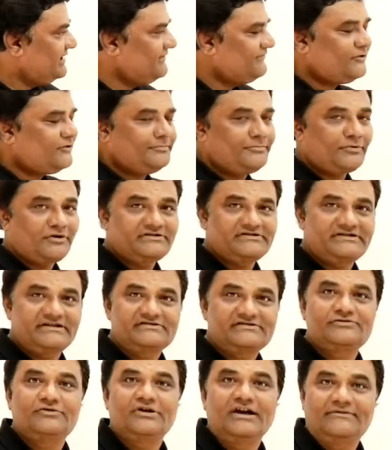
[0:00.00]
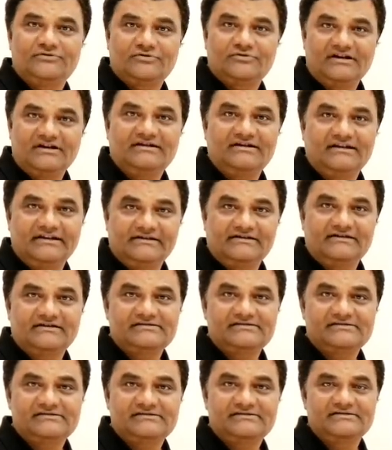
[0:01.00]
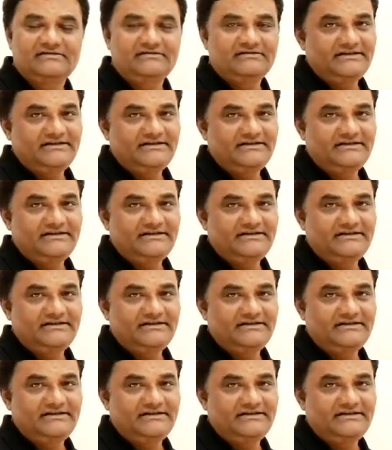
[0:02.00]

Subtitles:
and for process you have to write like this.